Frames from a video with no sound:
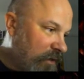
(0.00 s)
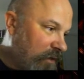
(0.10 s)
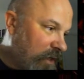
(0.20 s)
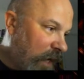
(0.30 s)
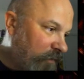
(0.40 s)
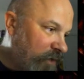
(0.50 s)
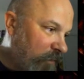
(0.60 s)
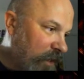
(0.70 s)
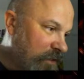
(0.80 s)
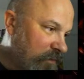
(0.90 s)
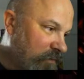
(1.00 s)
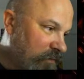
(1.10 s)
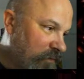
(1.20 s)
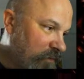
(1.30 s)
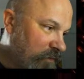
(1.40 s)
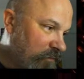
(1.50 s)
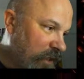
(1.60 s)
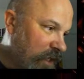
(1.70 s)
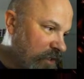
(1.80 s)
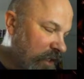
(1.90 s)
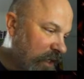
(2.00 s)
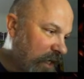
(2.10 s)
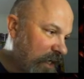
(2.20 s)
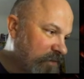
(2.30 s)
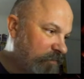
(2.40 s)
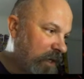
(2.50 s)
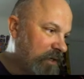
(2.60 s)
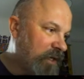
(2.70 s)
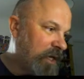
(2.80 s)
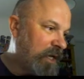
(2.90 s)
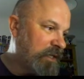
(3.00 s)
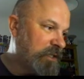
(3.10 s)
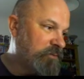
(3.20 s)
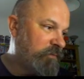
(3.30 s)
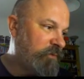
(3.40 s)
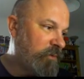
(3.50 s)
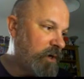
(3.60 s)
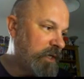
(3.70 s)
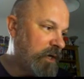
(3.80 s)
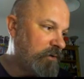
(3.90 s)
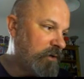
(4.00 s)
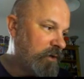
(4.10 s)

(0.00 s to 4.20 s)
having trouble accessing Malaysia has been inaccessible for a while now.